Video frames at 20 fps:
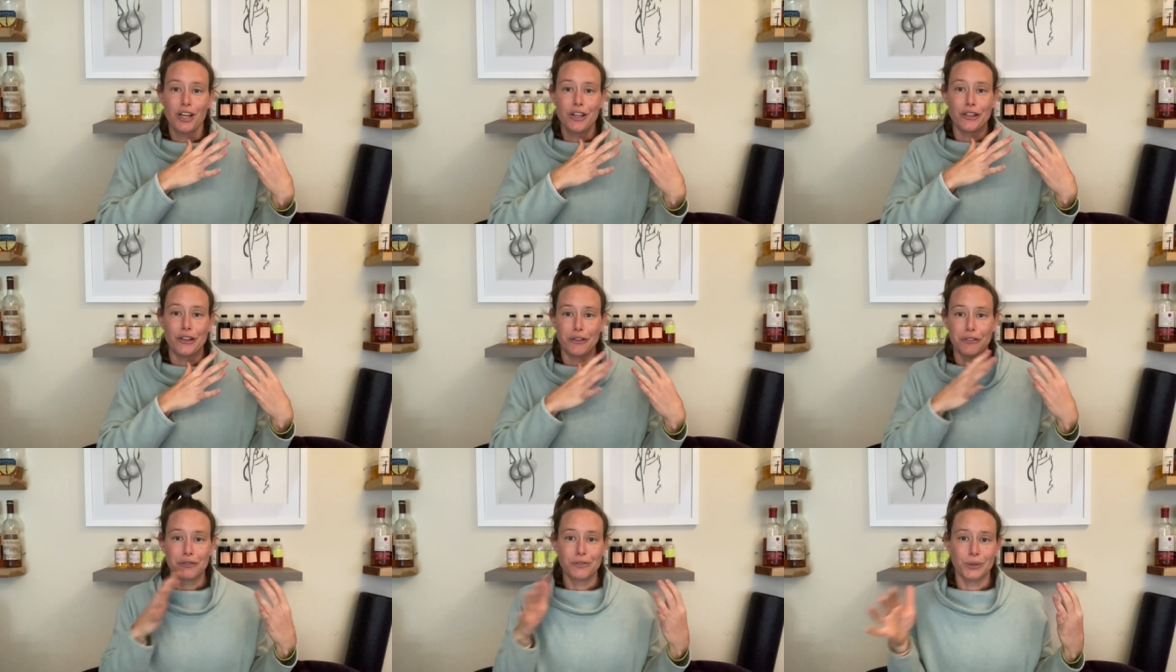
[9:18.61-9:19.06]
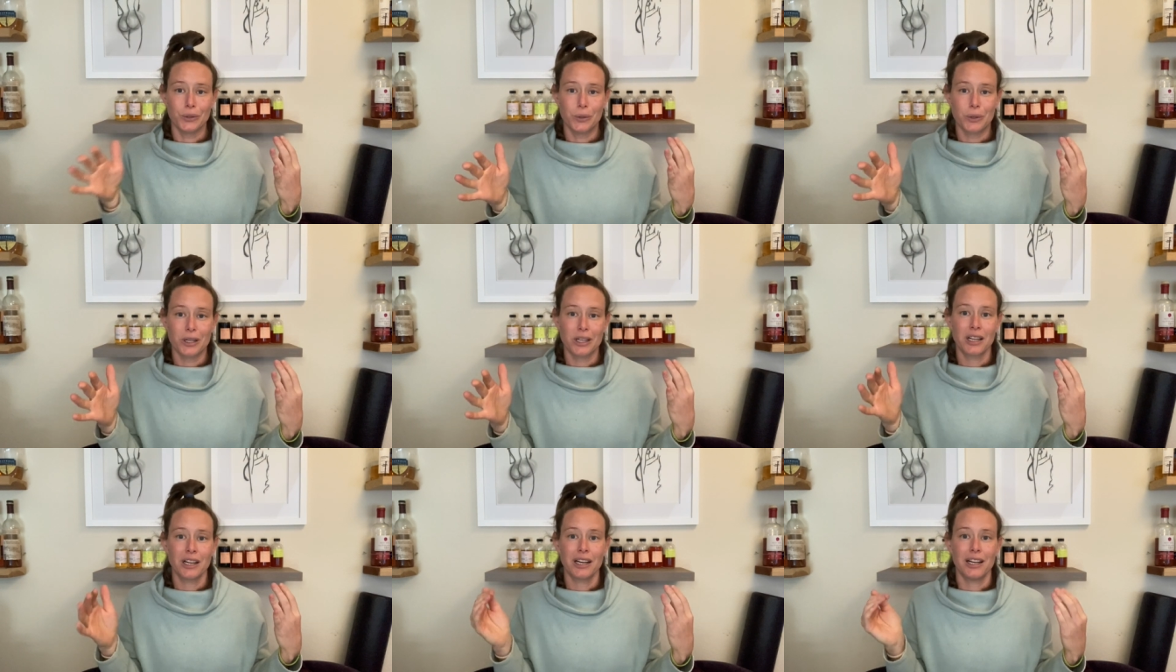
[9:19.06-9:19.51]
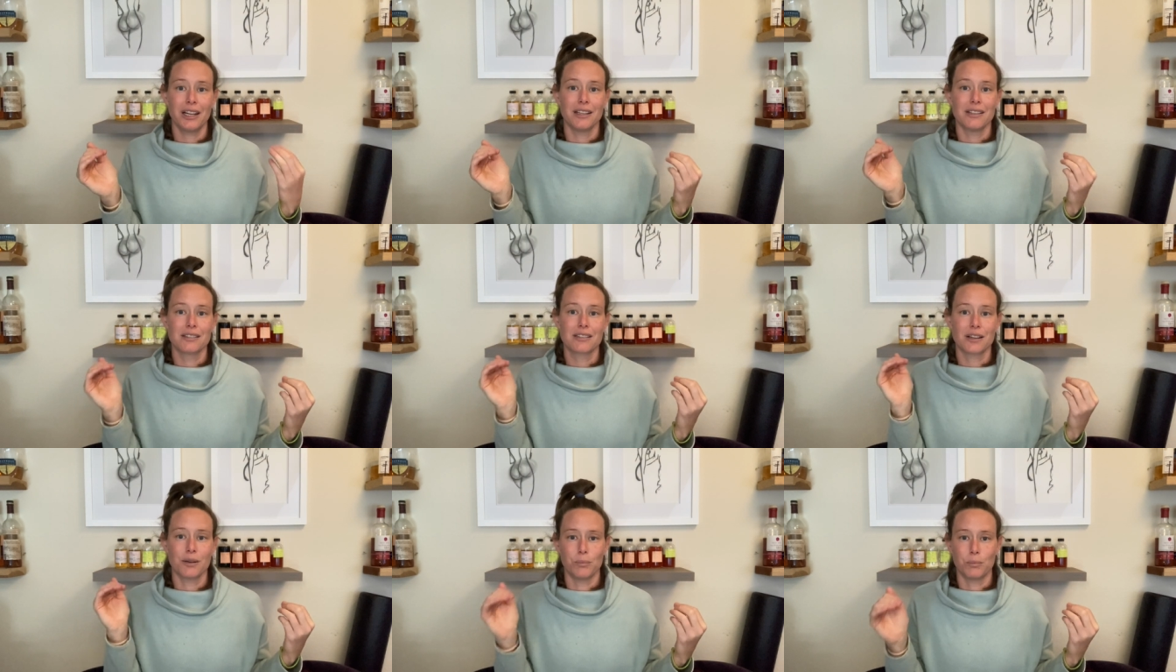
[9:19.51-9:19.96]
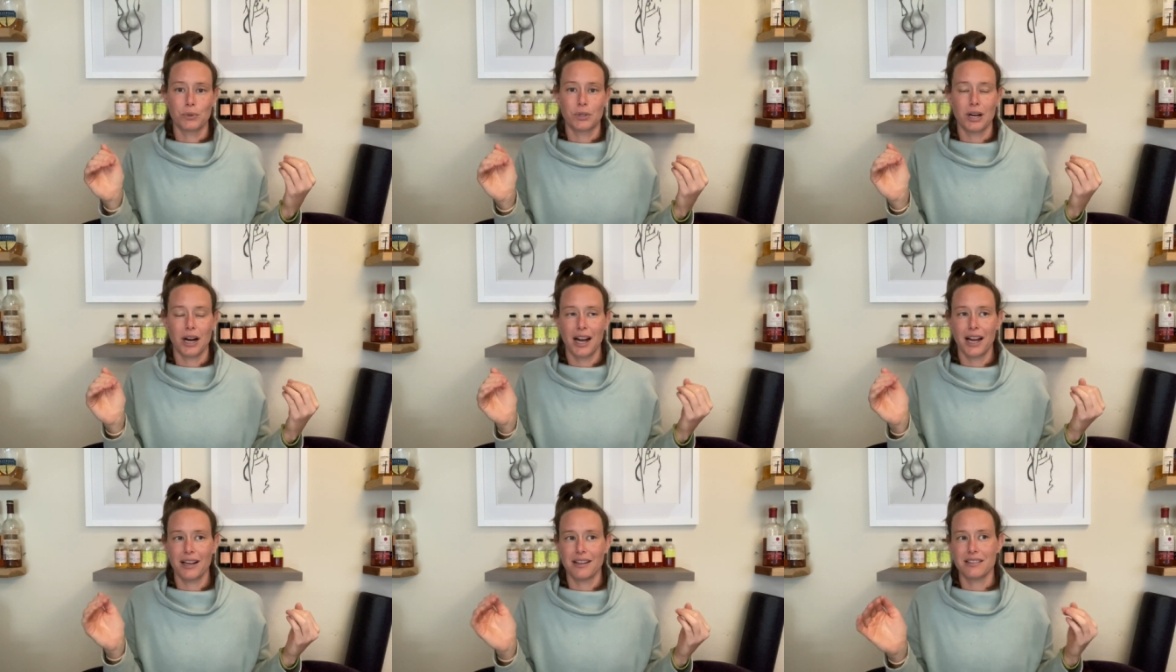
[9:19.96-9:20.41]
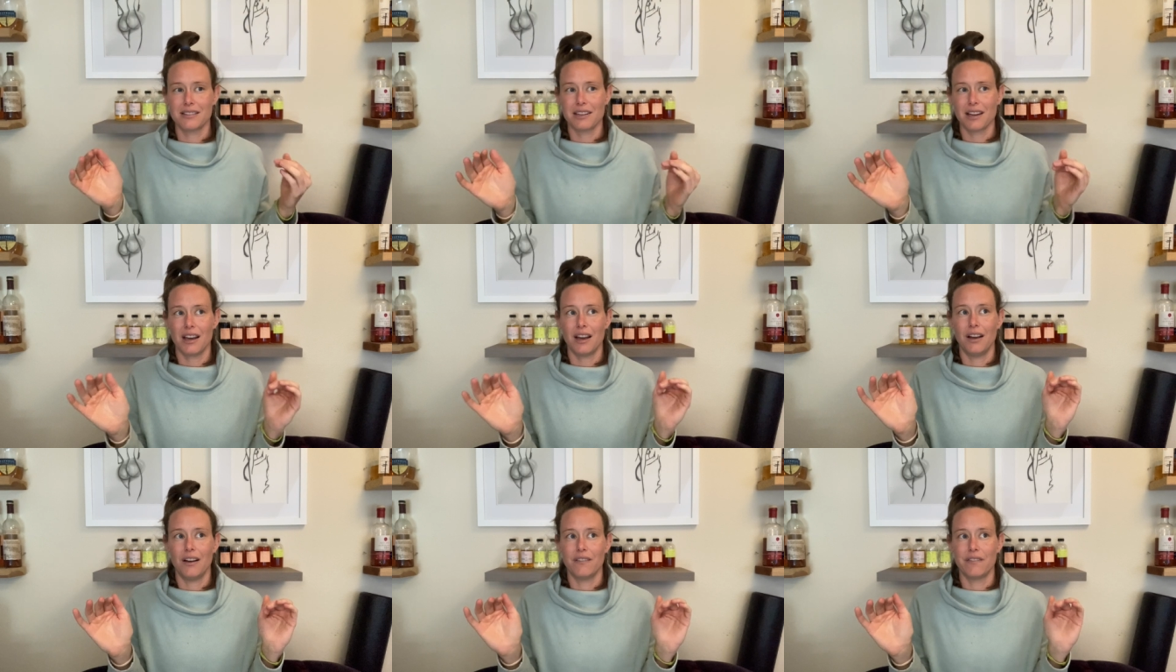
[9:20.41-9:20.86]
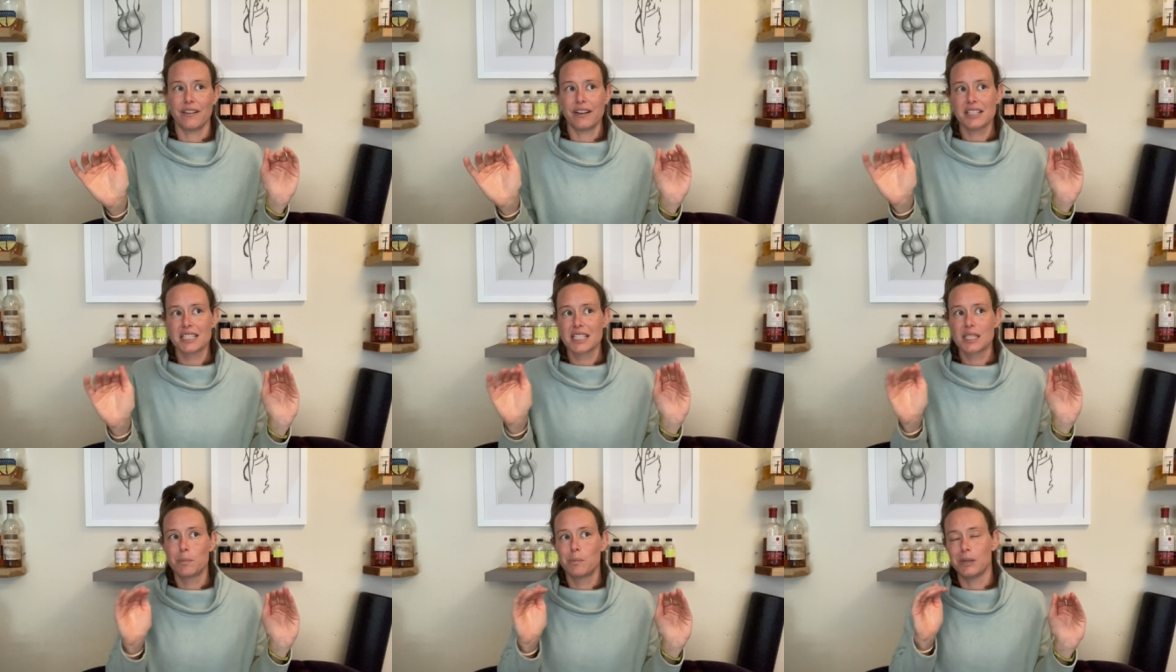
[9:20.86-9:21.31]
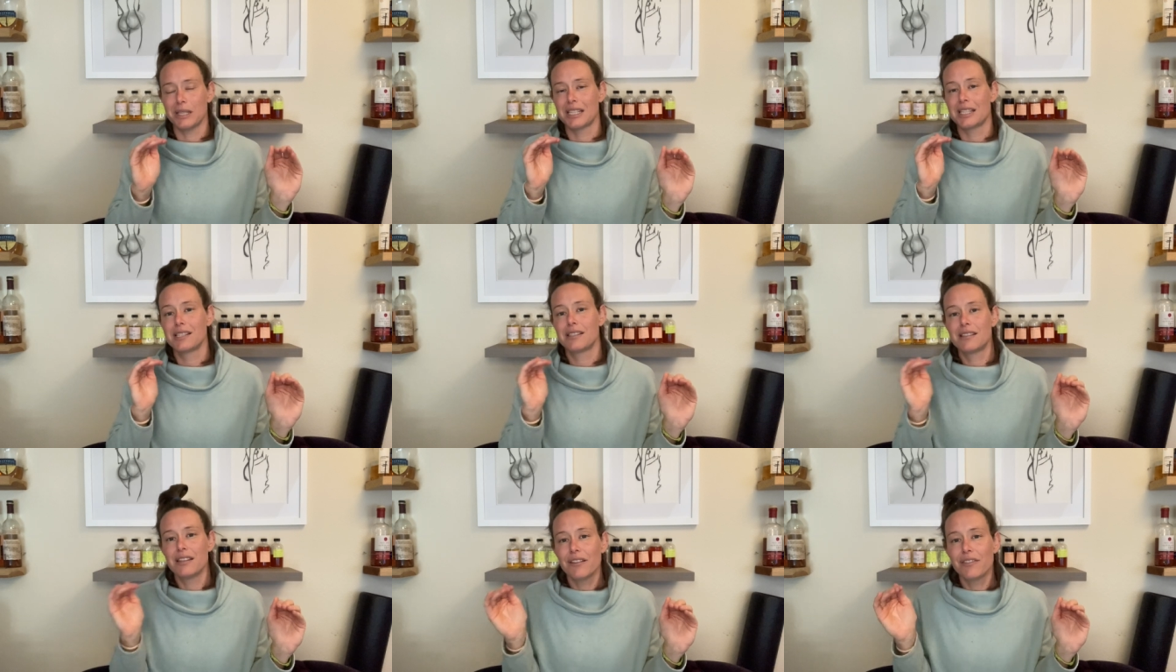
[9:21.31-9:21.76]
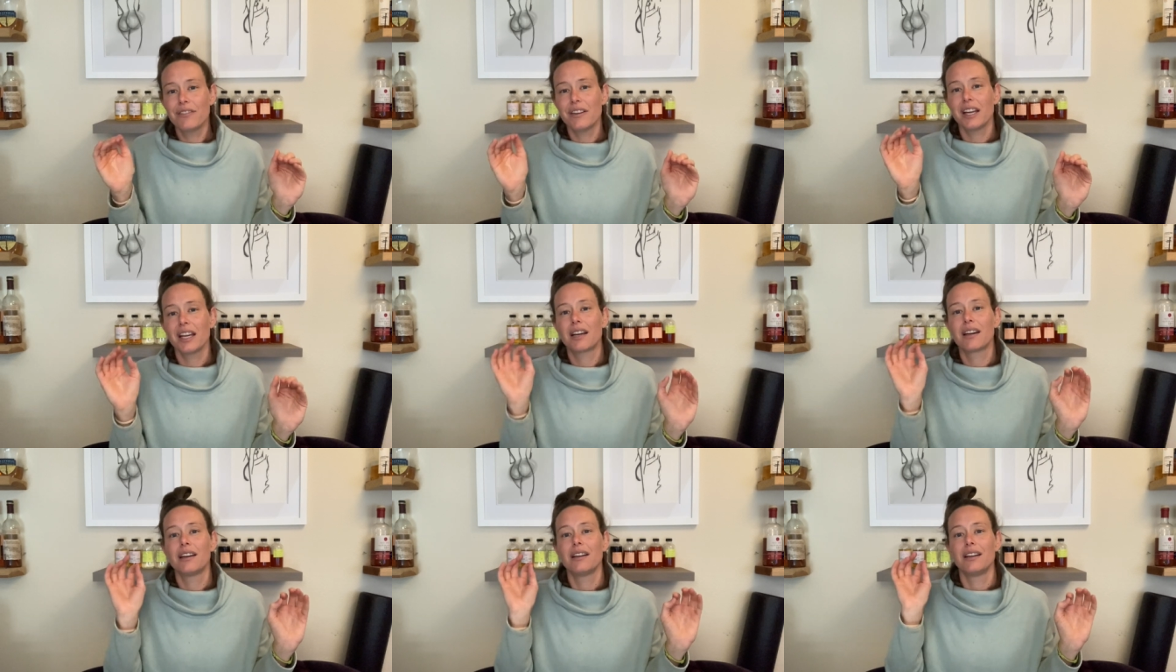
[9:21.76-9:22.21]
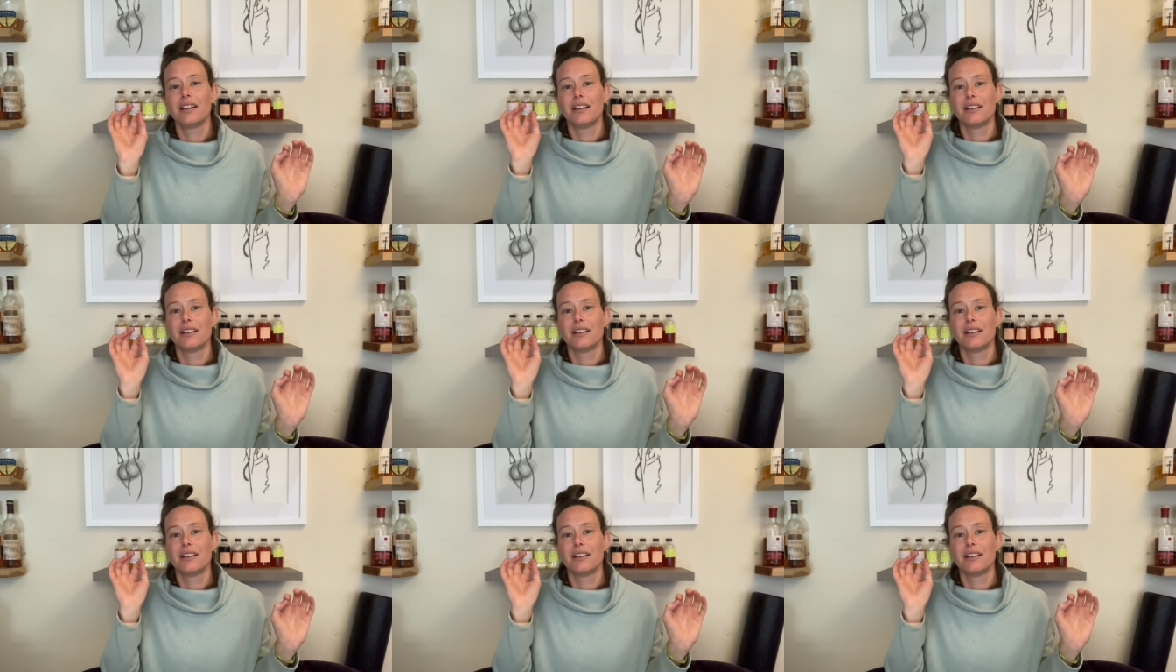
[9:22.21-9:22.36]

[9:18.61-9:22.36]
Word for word: the flor is comprised of specific